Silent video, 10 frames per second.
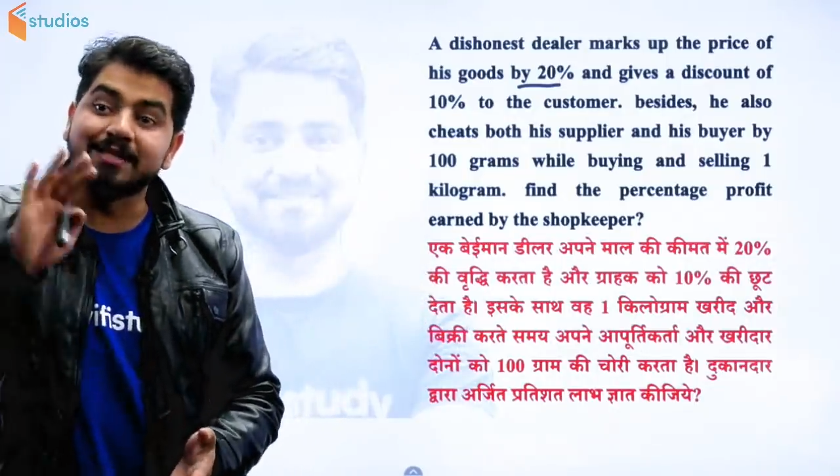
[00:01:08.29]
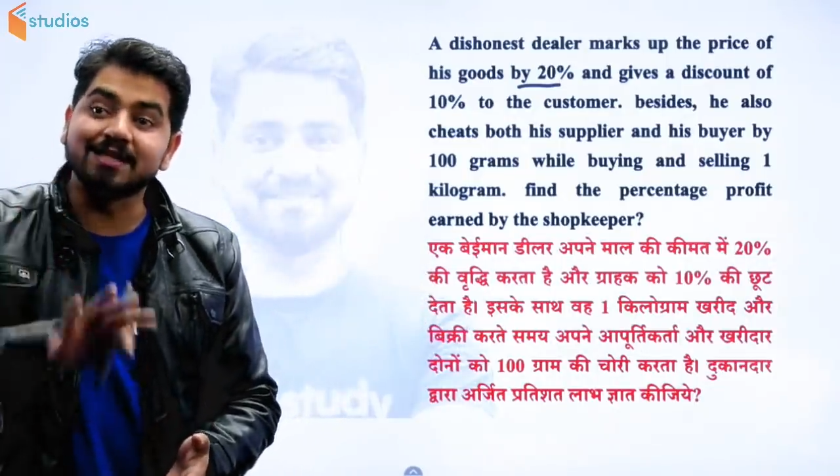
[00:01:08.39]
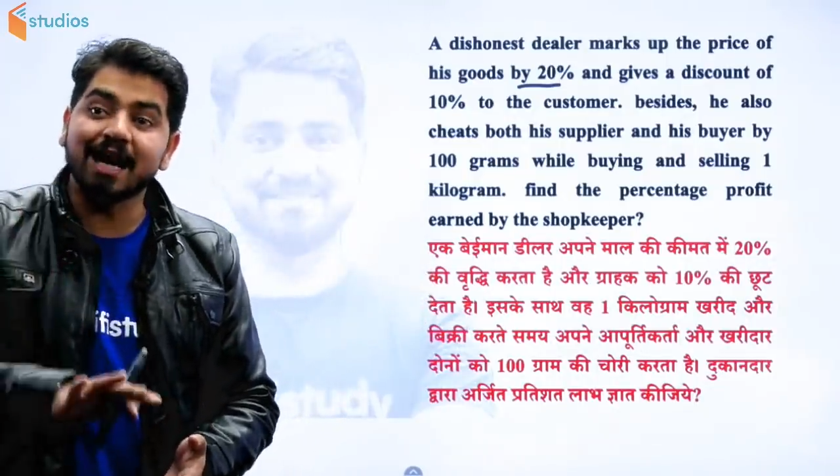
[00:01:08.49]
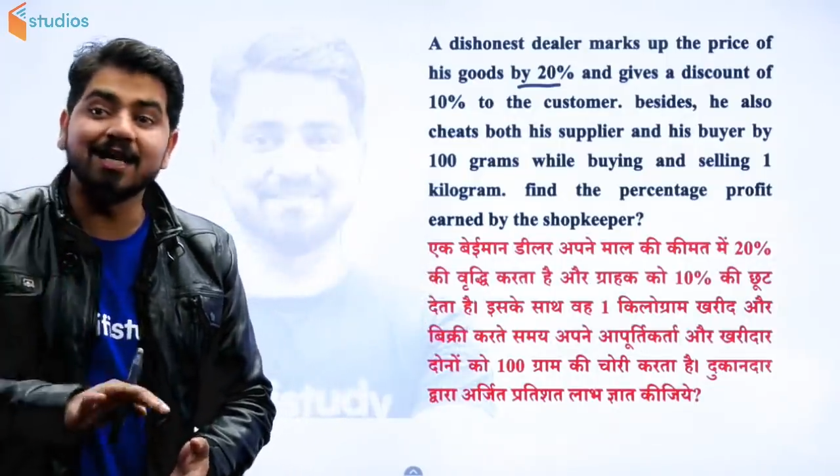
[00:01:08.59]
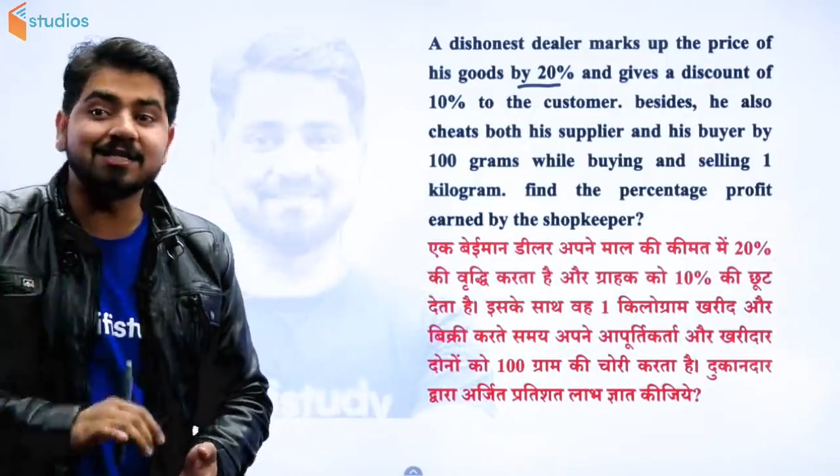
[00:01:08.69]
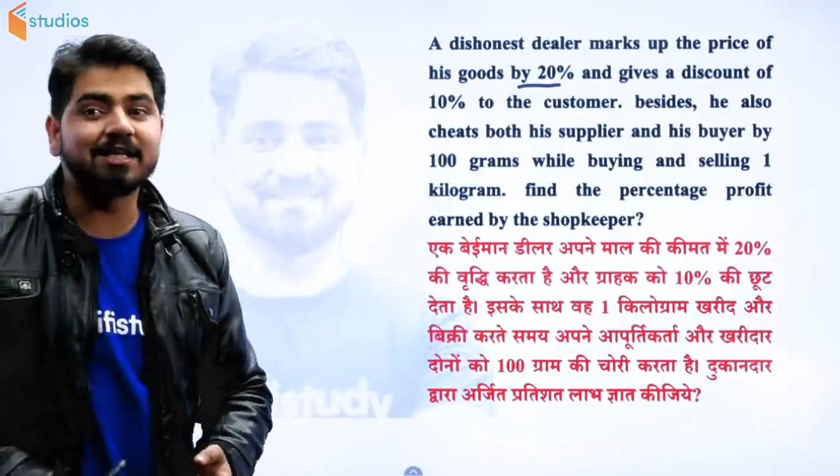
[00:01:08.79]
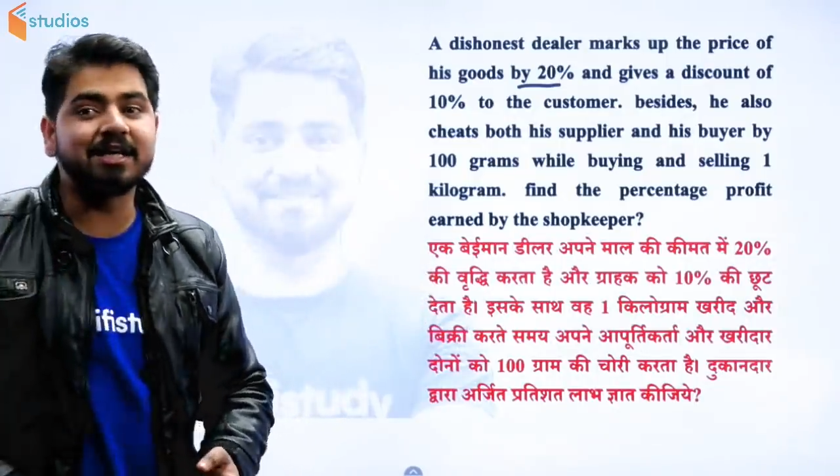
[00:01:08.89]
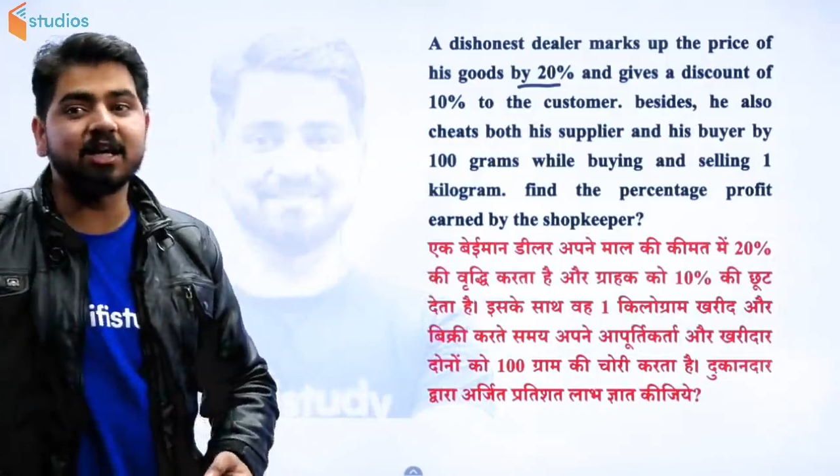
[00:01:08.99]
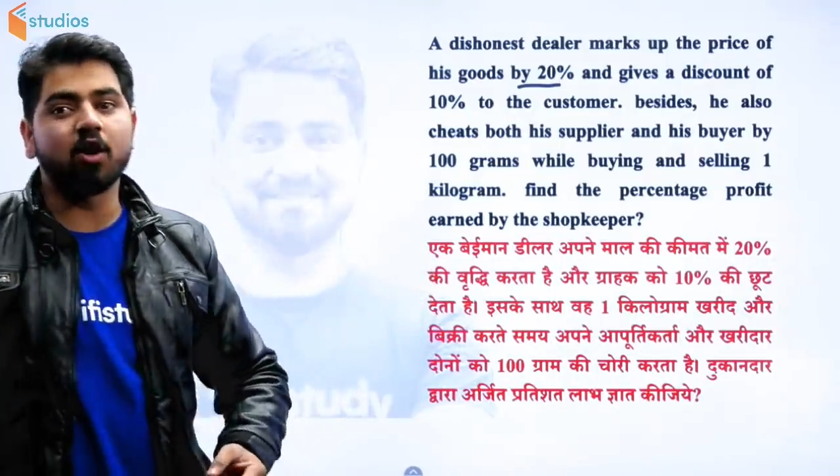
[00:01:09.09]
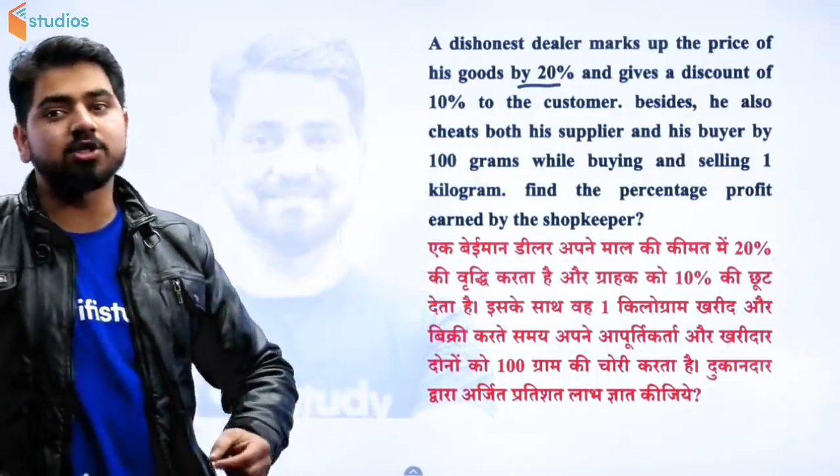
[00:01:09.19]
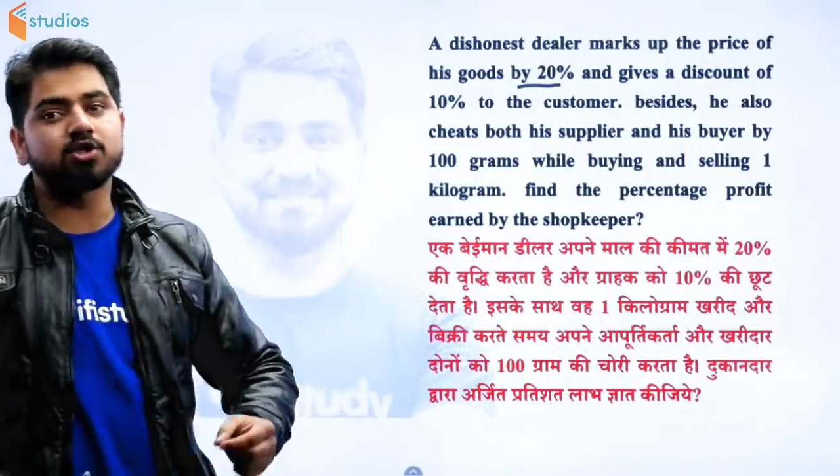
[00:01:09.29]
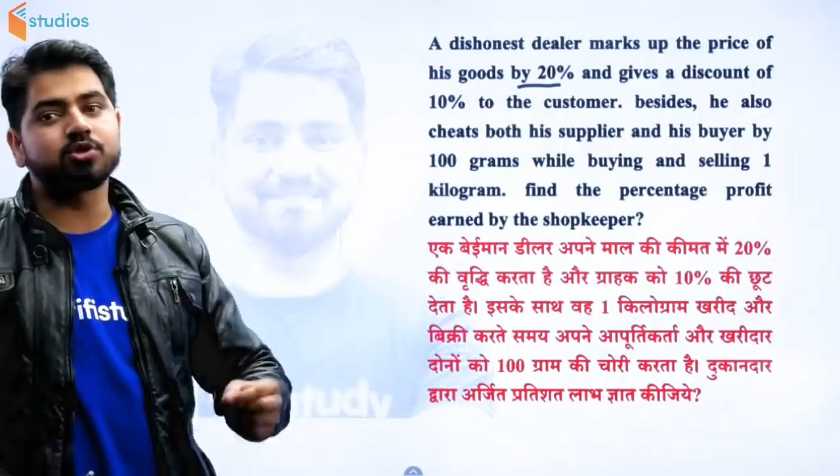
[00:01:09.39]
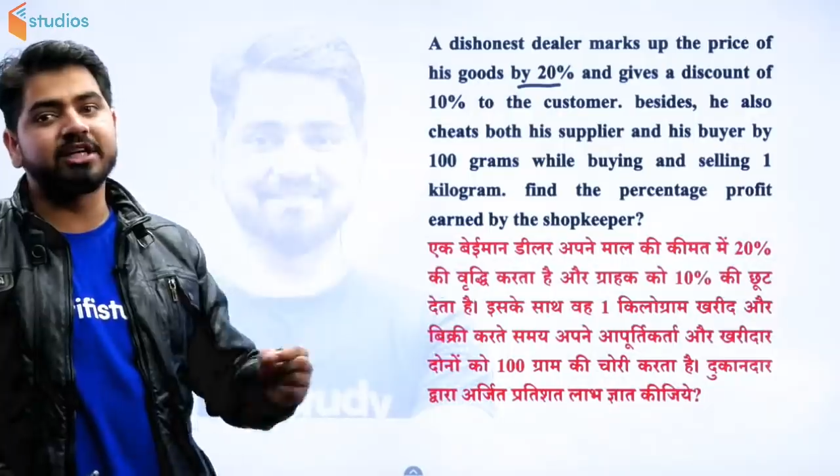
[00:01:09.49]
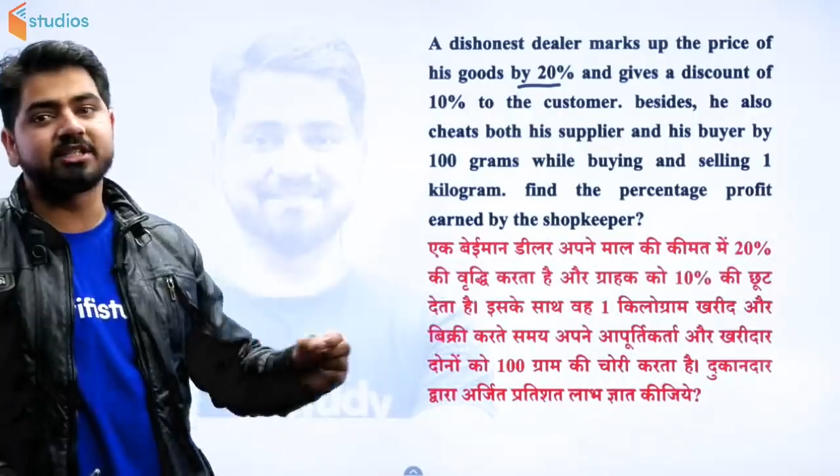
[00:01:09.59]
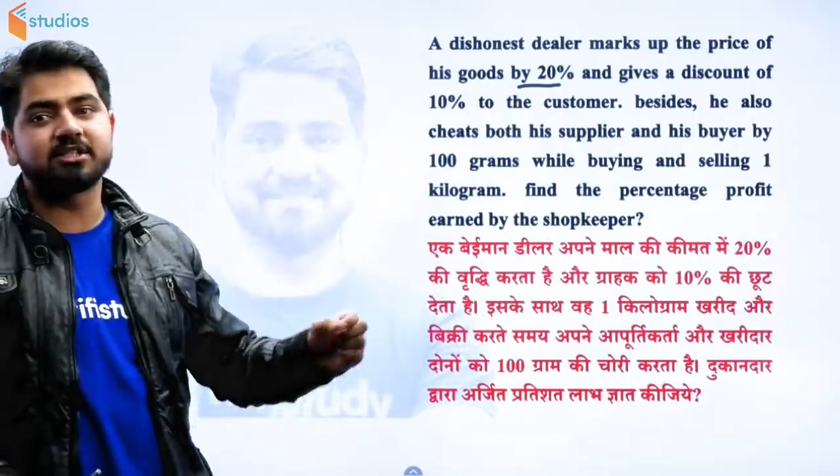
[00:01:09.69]
Besides, he
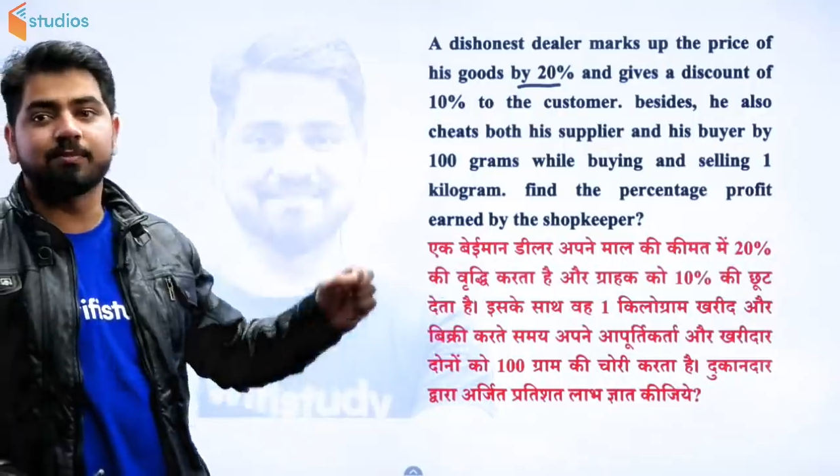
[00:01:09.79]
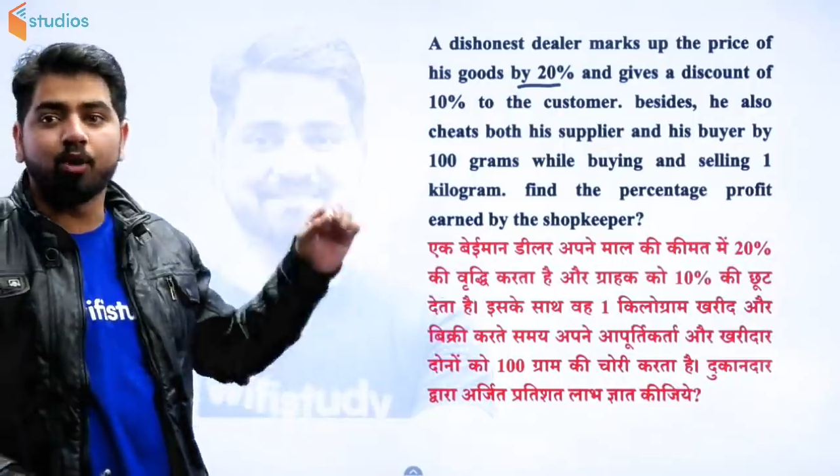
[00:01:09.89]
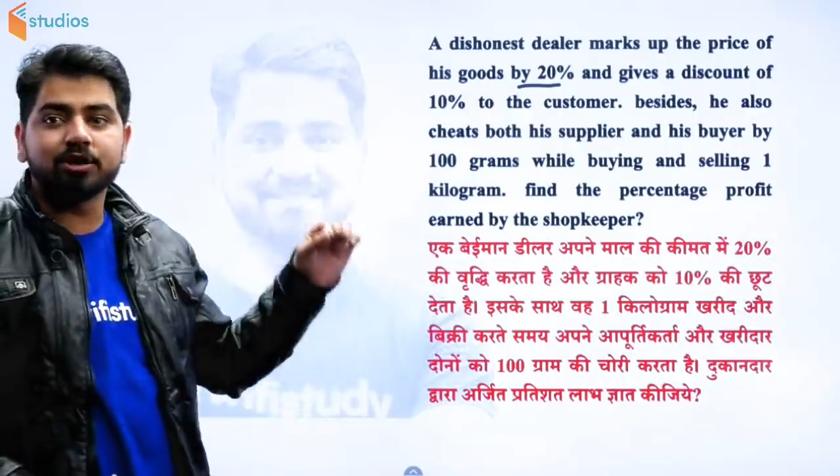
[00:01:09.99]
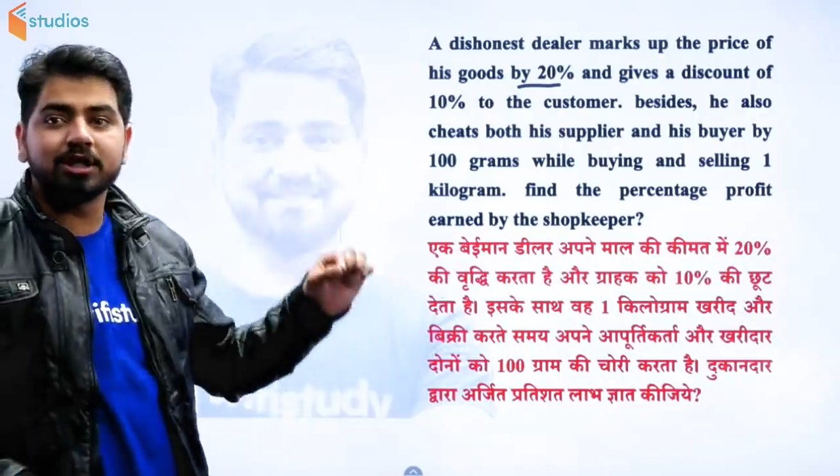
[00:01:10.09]
also cheats